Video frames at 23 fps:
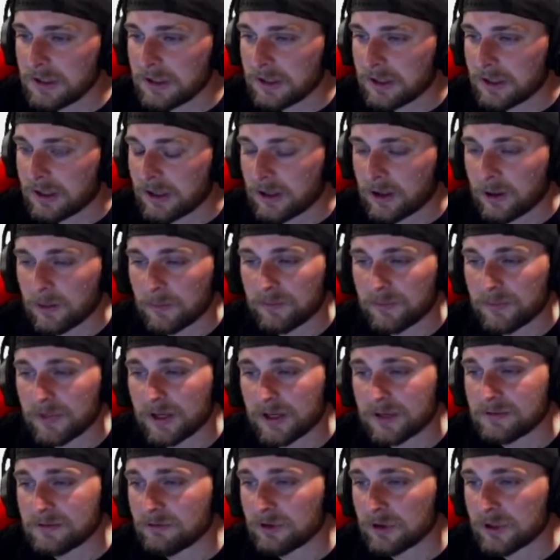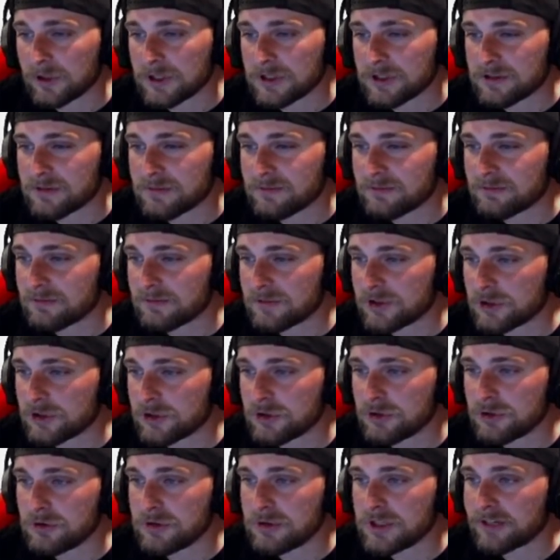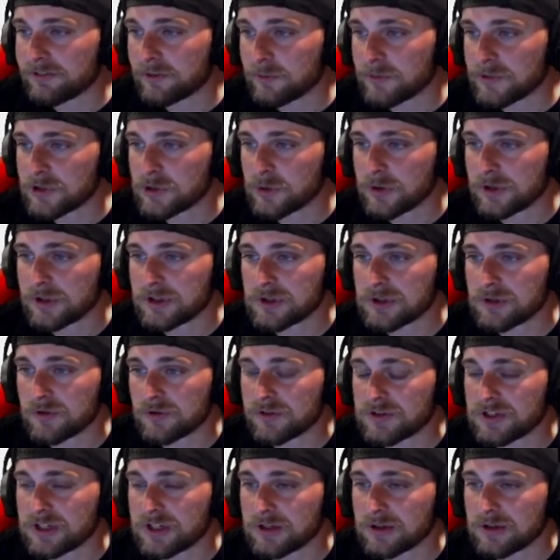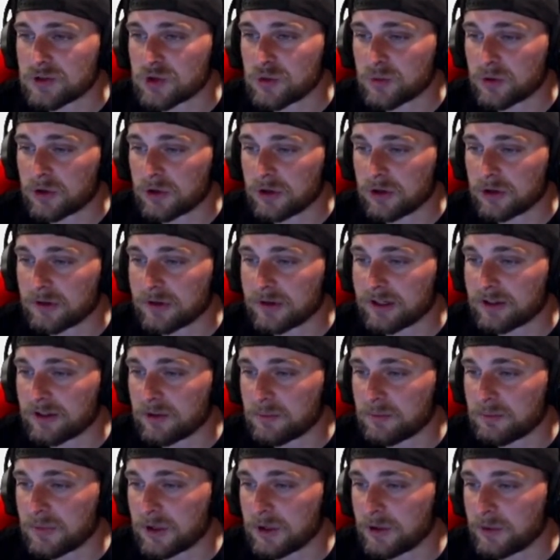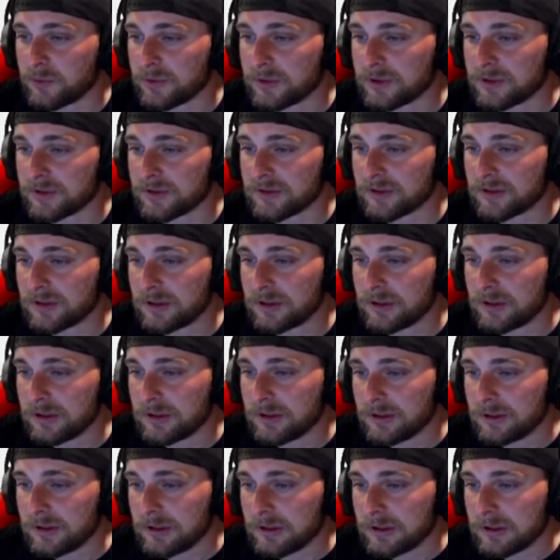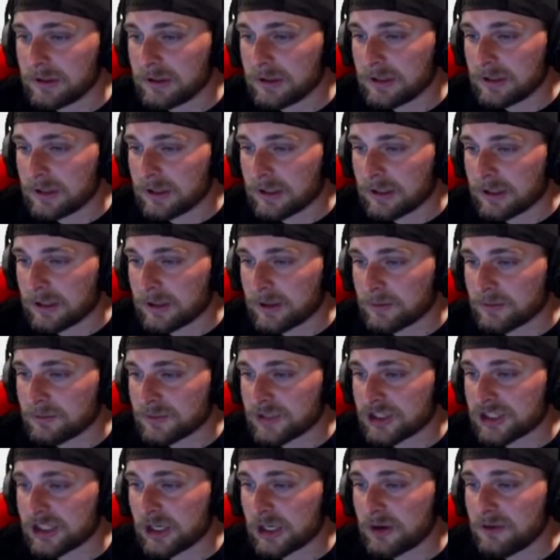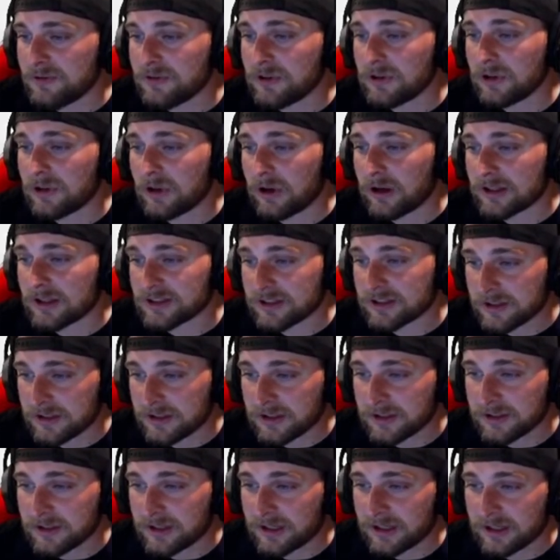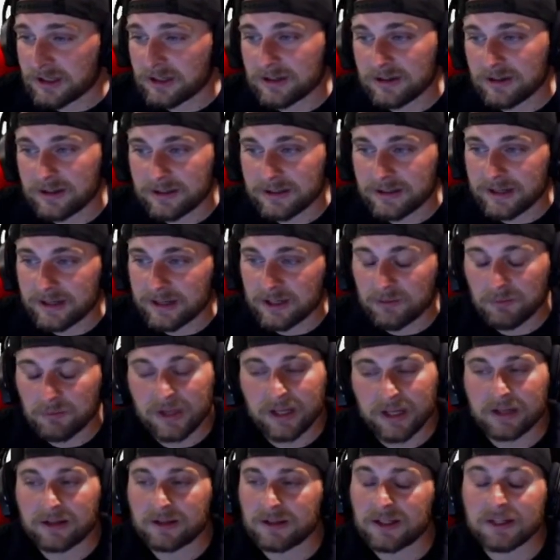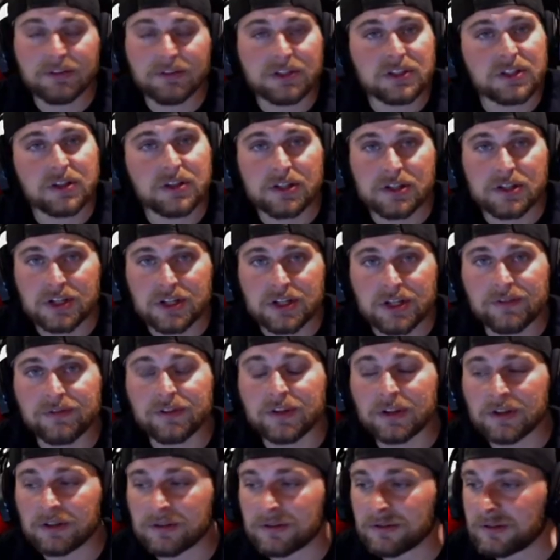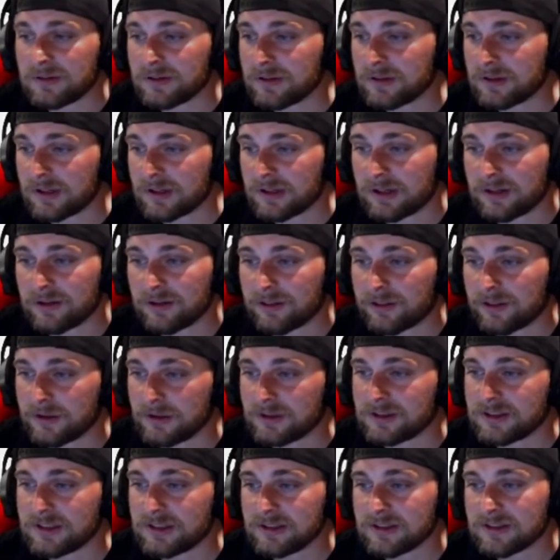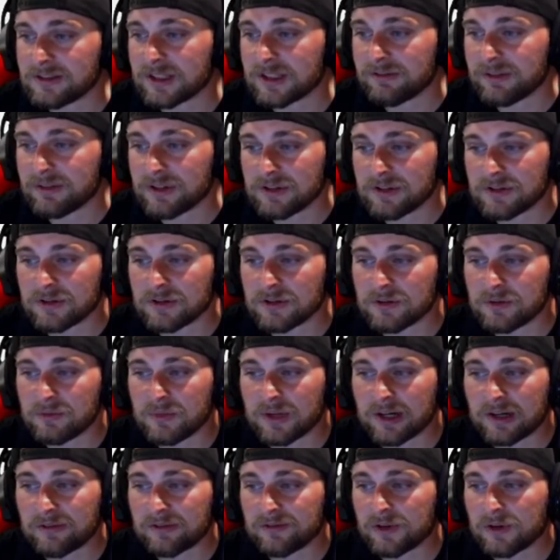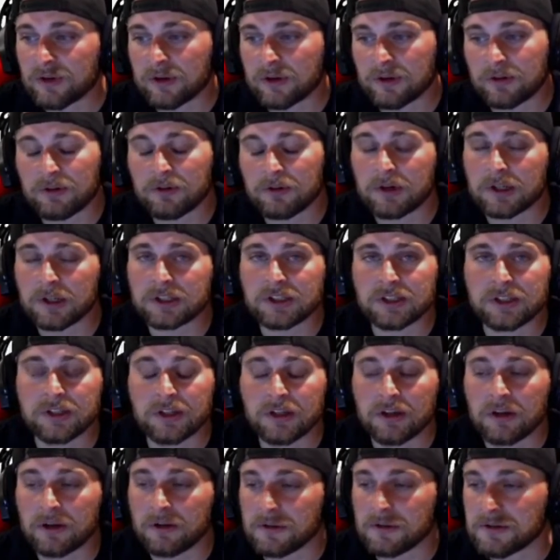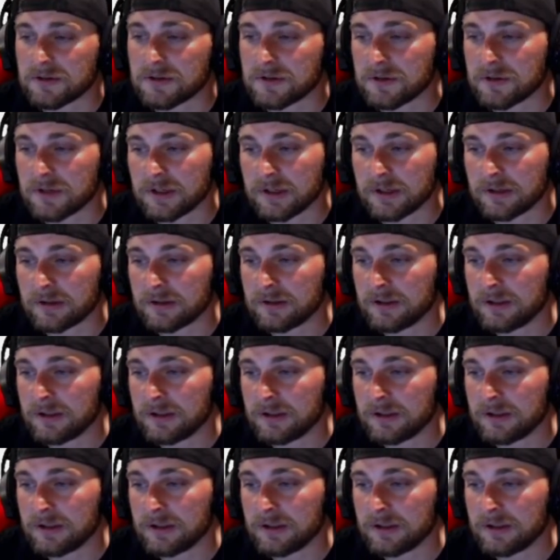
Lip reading: Nothing really too different between the 215 and the Super Conqueror at the moment. Shell velocity, again, man, give it to the Chieftain. 1372, by far crushing the other two here.